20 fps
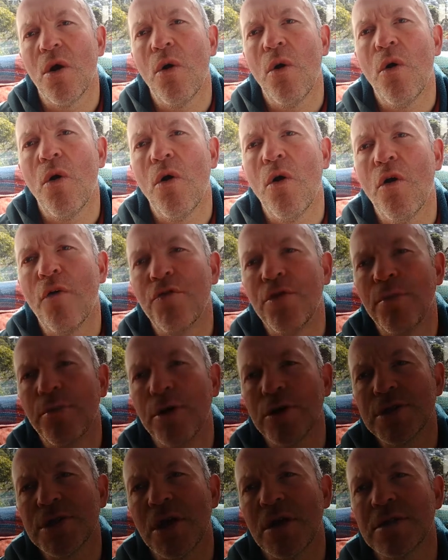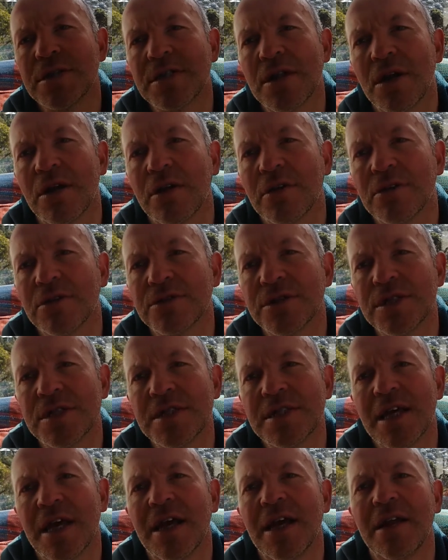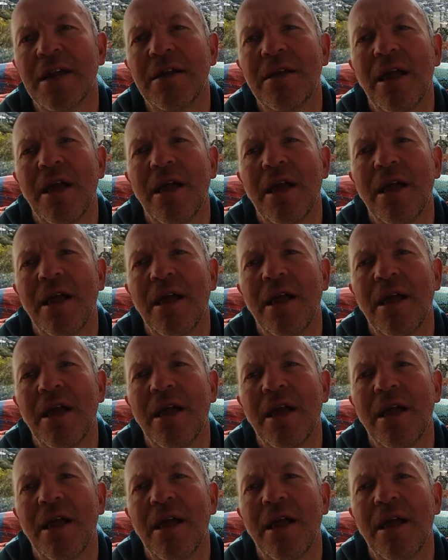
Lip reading: of the Bose-Einstein condensate